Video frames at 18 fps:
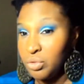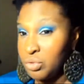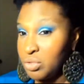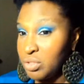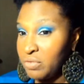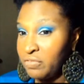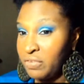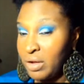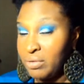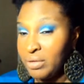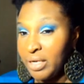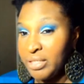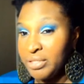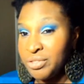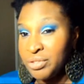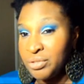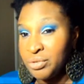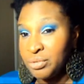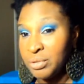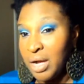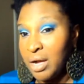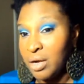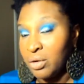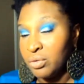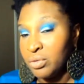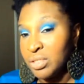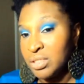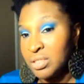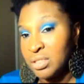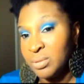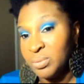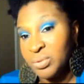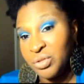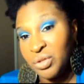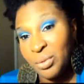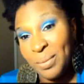When you're using foundation, do not go to
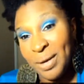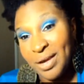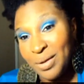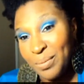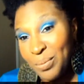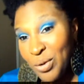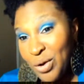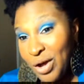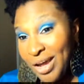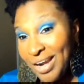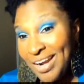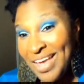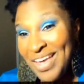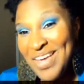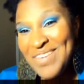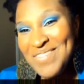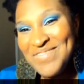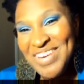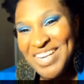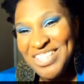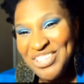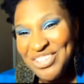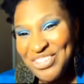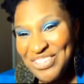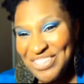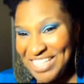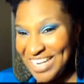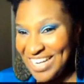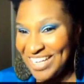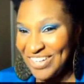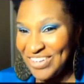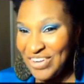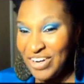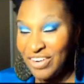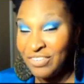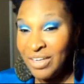sleep with your makeup on. Make sure you
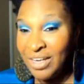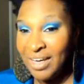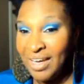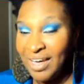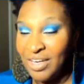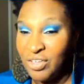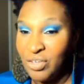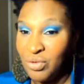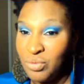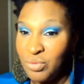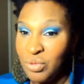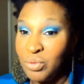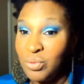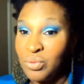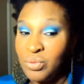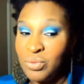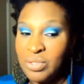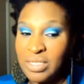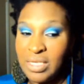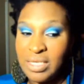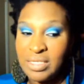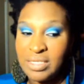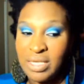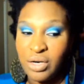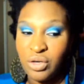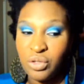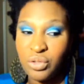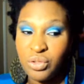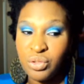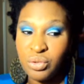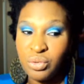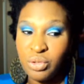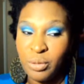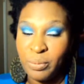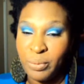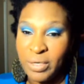take it off, and don't use things that
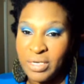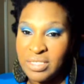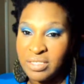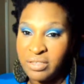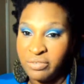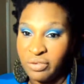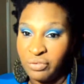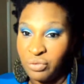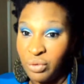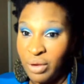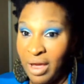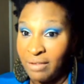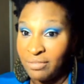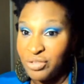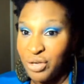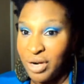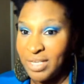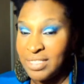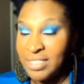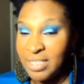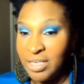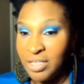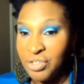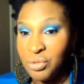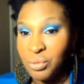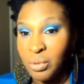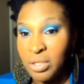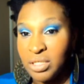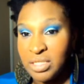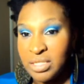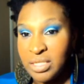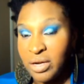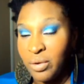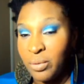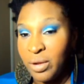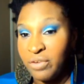are too abrasive. If you have dry skin, you
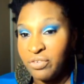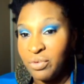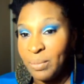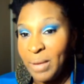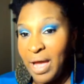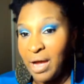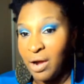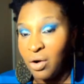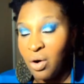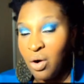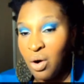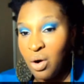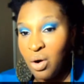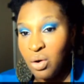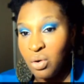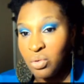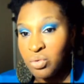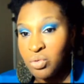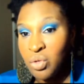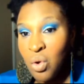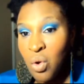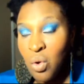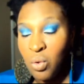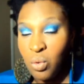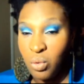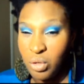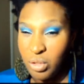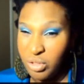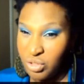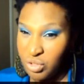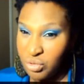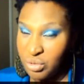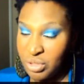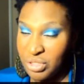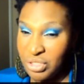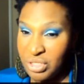want to stay away from alcohols
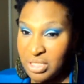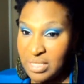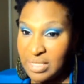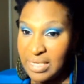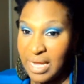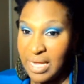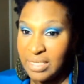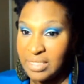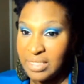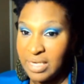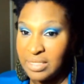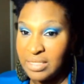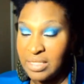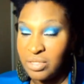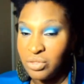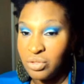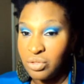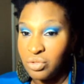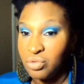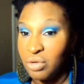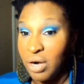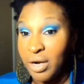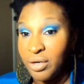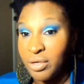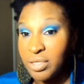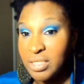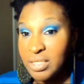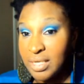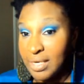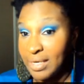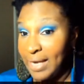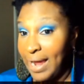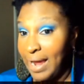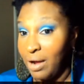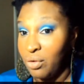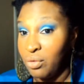or astringents, as they tend to dry your
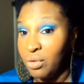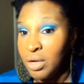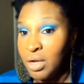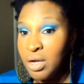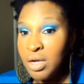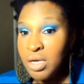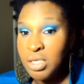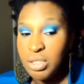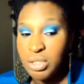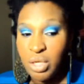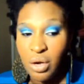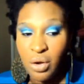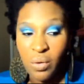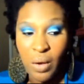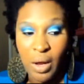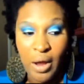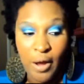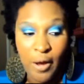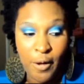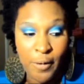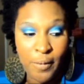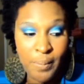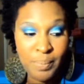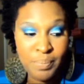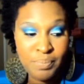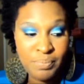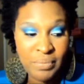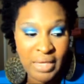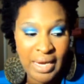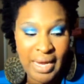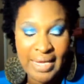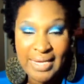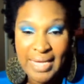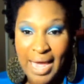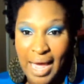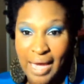skin out. So
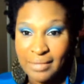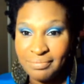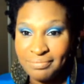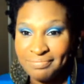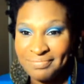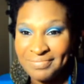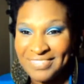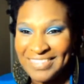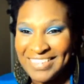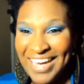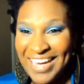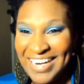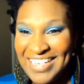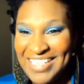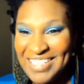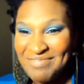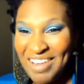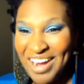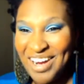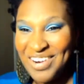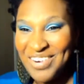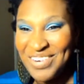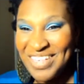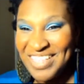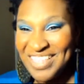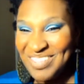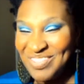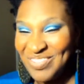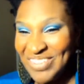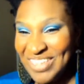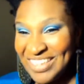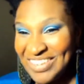yeah, that is my quick